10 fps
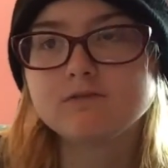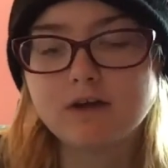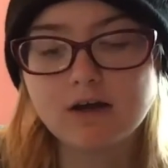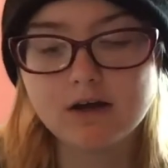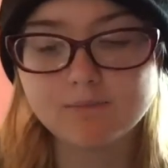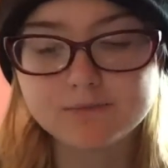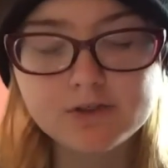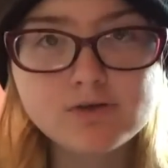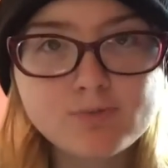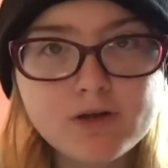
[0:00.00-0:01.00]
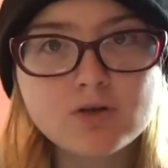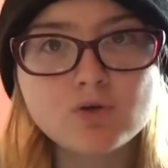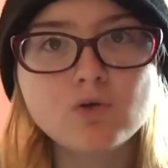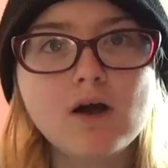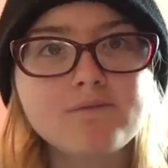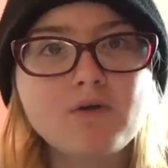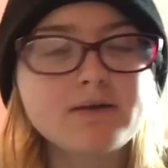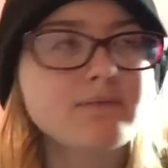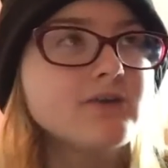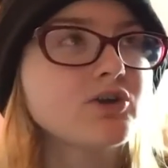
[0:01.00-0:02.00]
Um, so it was pretty cool. I
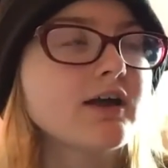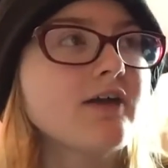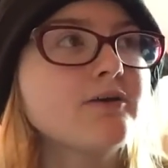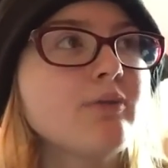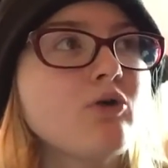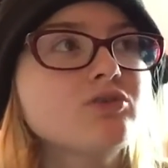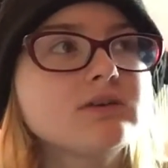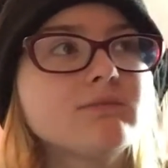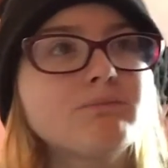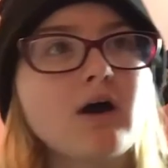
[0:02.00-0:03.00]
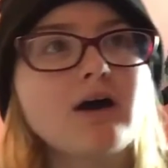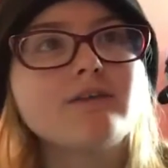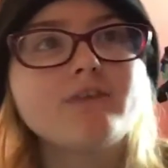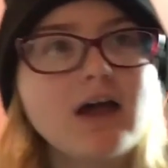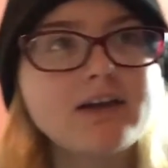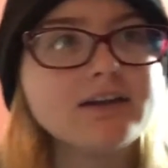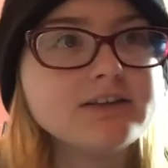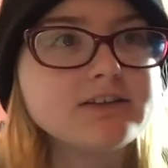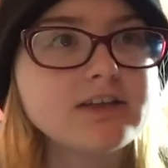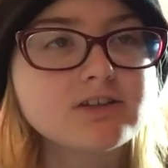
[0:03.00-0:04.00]
recommend checking out. He posted part of it on
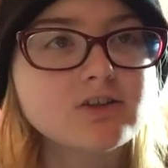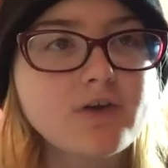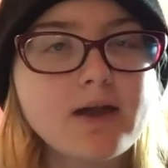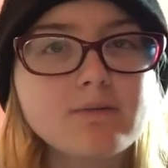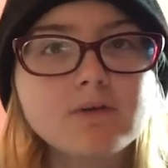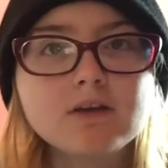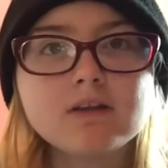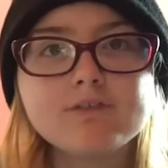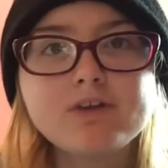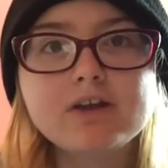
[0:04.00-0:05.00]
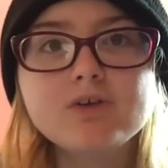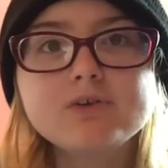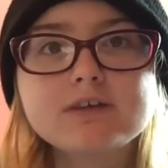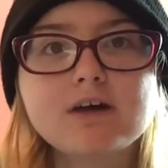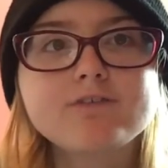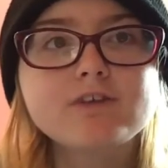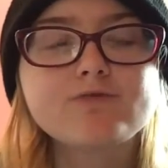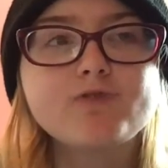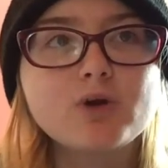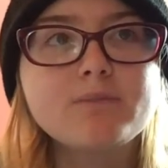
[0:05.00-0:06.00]
his Instagram. The video itself is
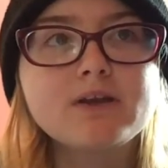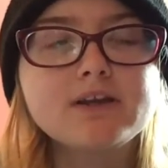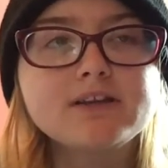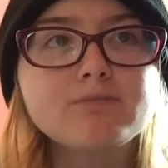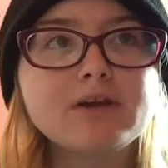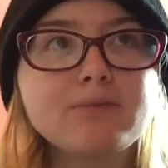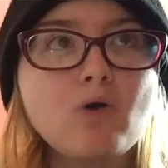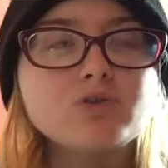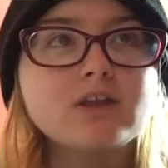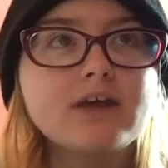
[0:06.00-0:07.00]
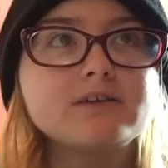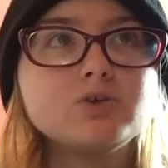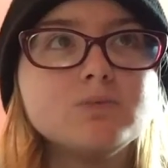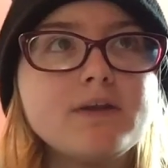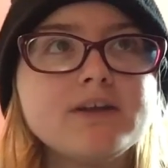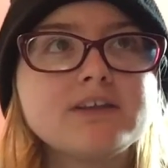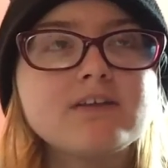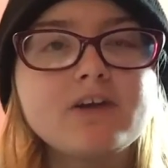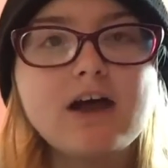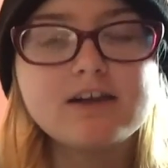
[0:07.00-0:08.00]
four minutes, but he posted like two minutes
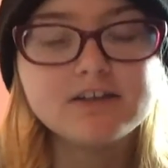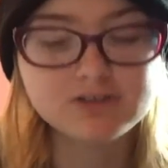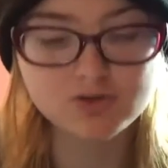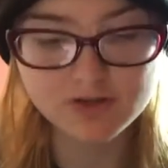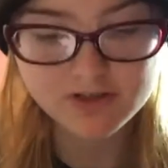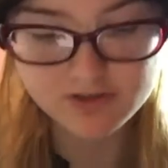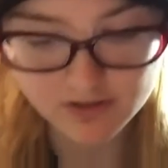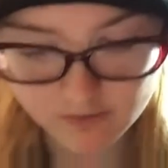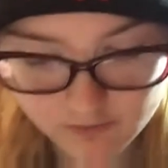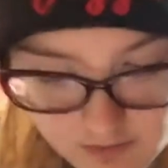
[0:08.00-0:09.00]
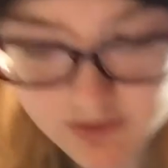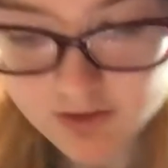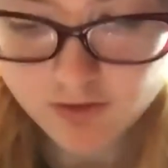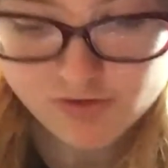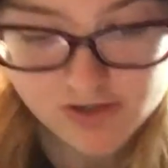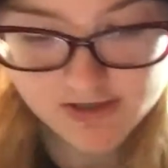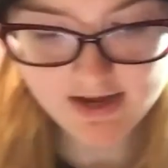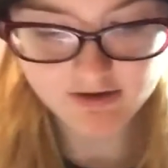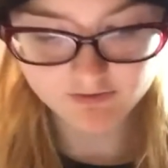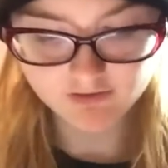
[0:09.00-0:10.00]
of it on his Twitter, so go check
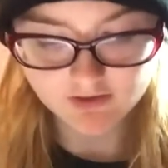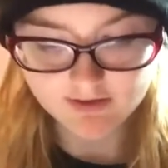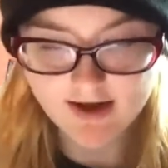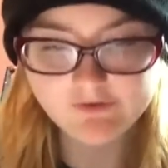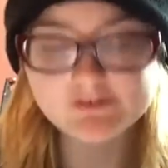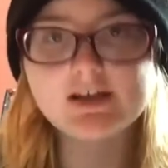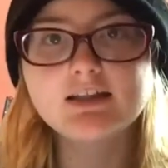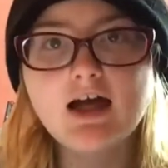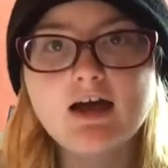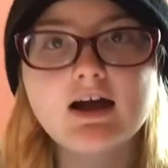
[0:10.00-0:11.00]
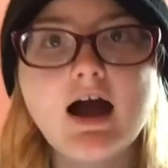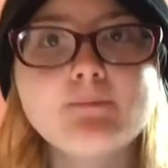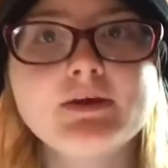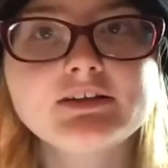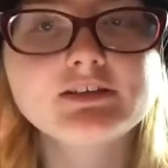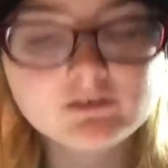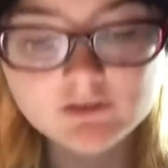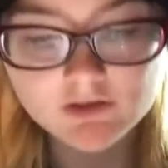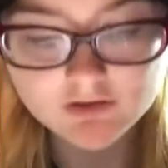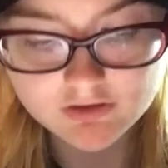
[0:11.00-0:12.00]
it out. Anyways, got a lot of comments,
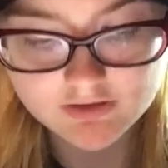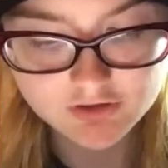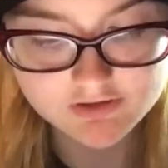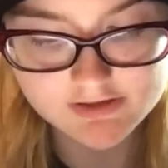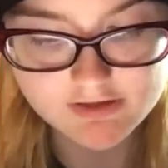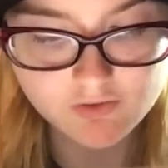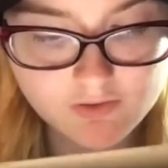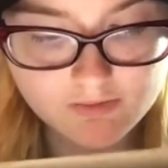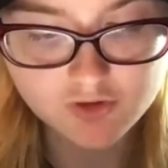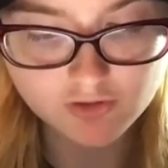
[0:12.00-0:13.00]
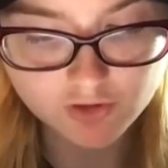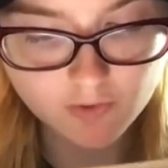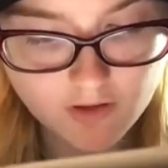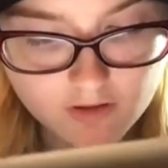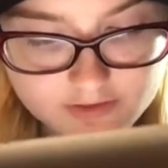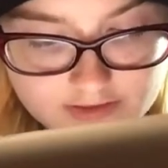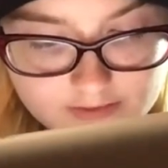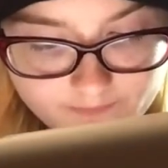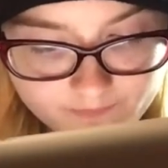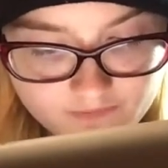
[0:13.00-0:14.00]
so let's just get through them. Jojo
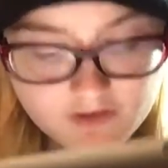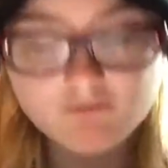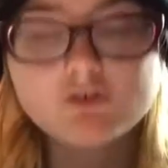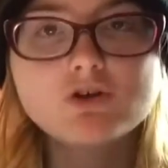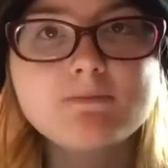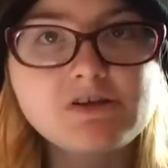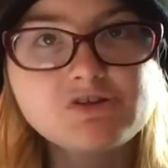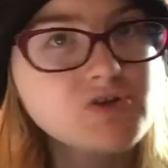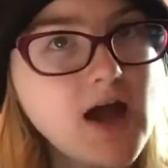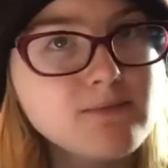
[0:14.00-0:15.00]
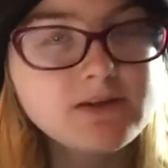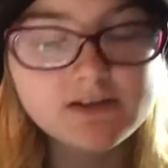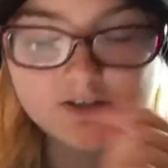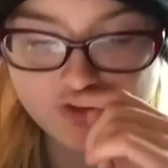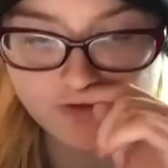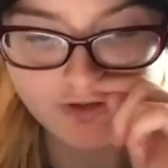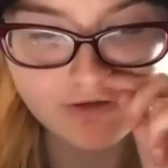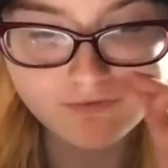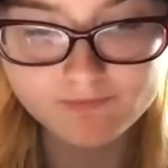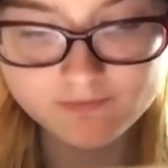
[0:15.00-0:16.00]
Wallace, which I miss you commenting, Jojo.